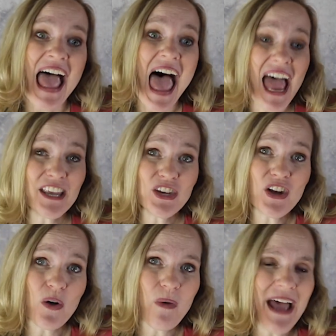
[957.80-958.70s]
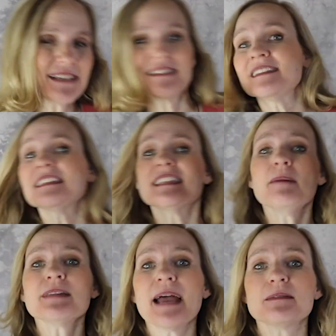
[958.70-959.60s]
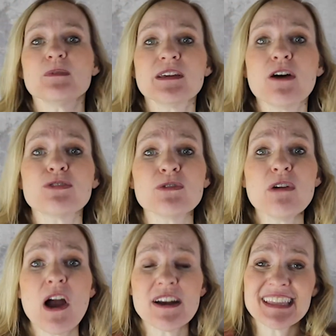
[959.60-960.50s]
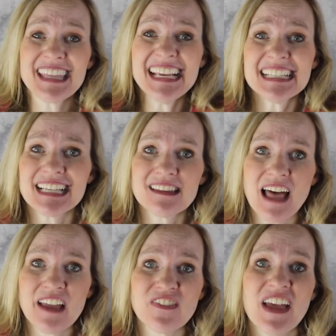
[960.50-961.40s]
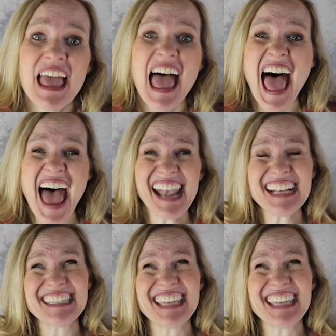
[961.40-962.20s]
And you know what? Sometimes we go through hard things in life, and it